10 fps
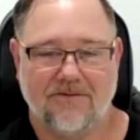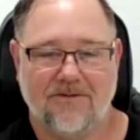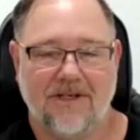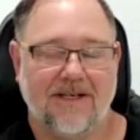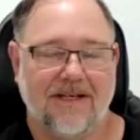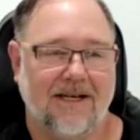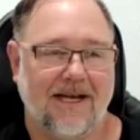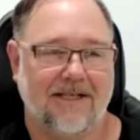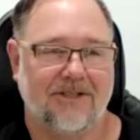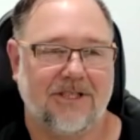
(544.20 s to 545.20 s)
have.
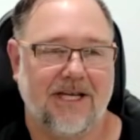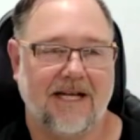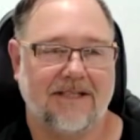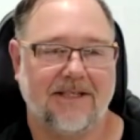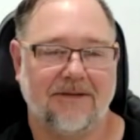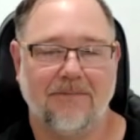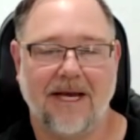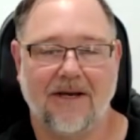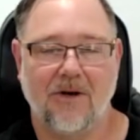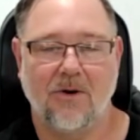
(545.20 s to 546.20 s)
And she had to
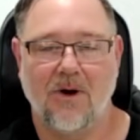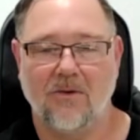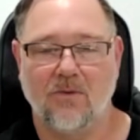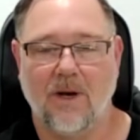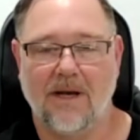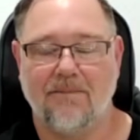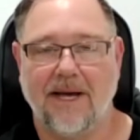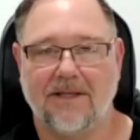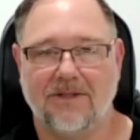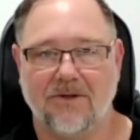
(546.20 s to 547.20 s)
make her own way
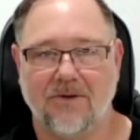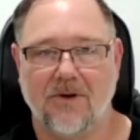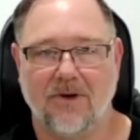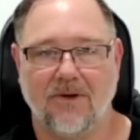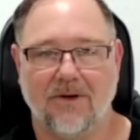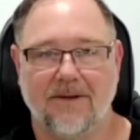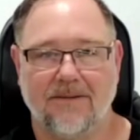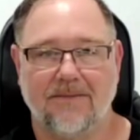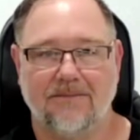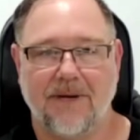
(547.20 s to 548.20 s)
back to her
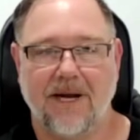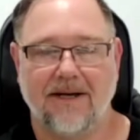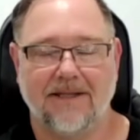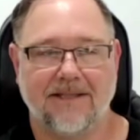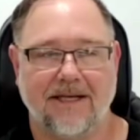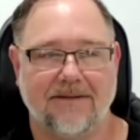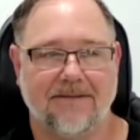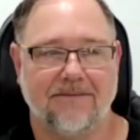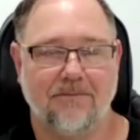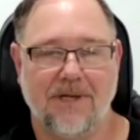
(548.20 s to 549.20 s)
barracks at
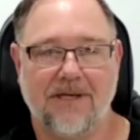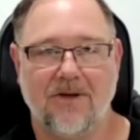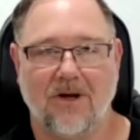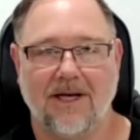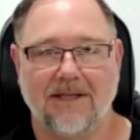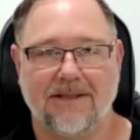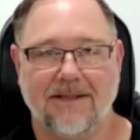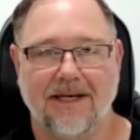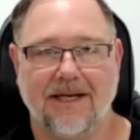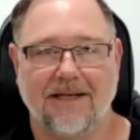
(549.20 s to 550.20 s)
midnight,
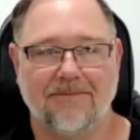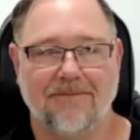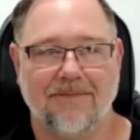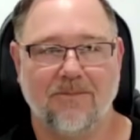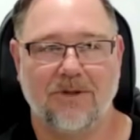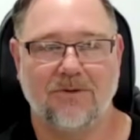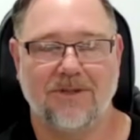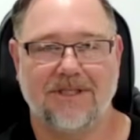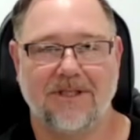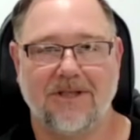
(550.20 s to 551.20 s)
which
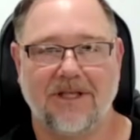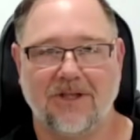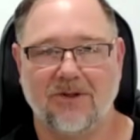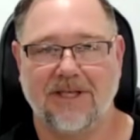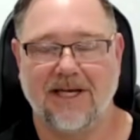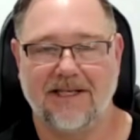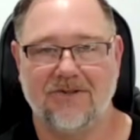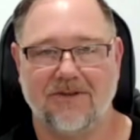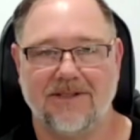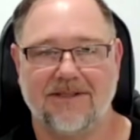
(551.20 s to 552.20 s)
was still a little
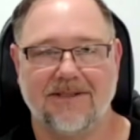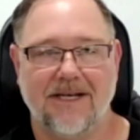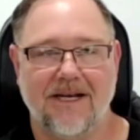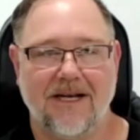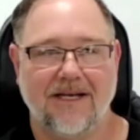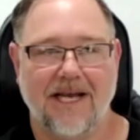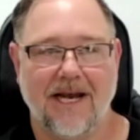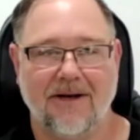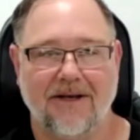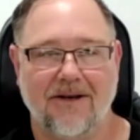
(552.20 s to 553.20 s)
dangerous,
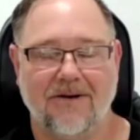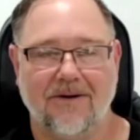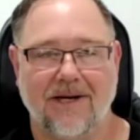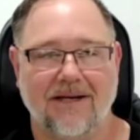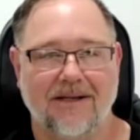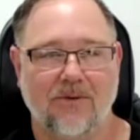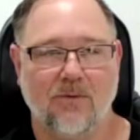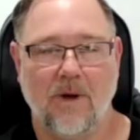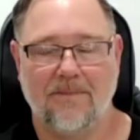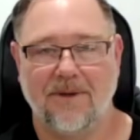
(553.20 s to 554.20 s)
carrying her
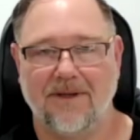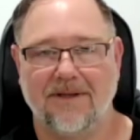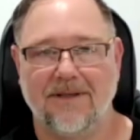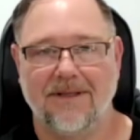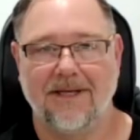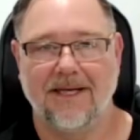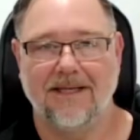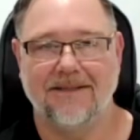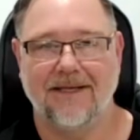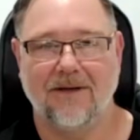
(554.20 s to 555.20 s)
weapon
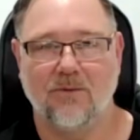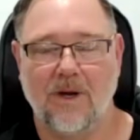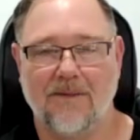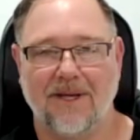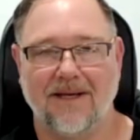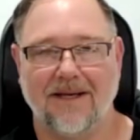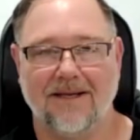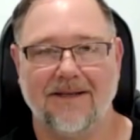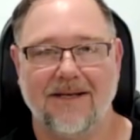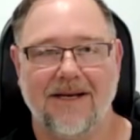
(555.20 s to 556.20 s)
and webbing.
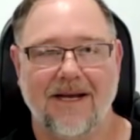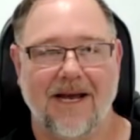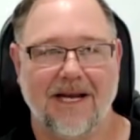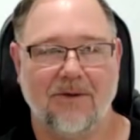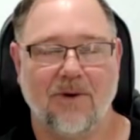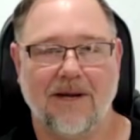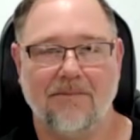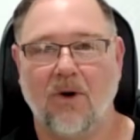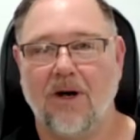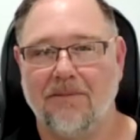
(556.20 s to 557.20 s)
And anyway,
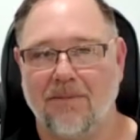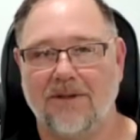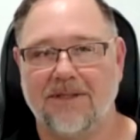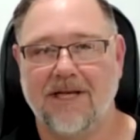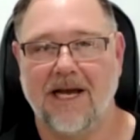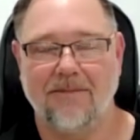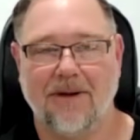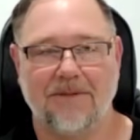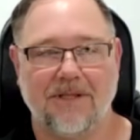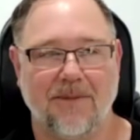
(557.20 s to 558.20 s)
my boss came
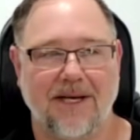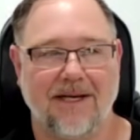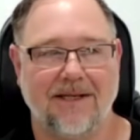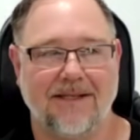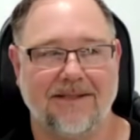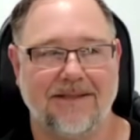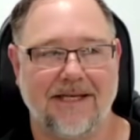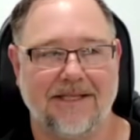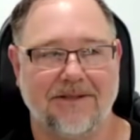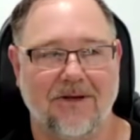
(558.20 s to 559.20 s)
up to me and
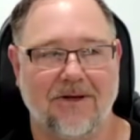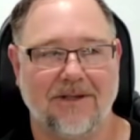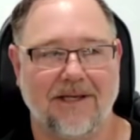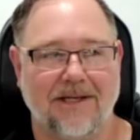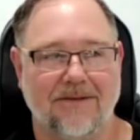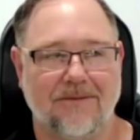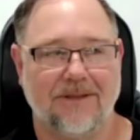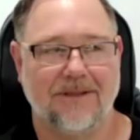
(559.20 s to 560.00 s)
he's gone,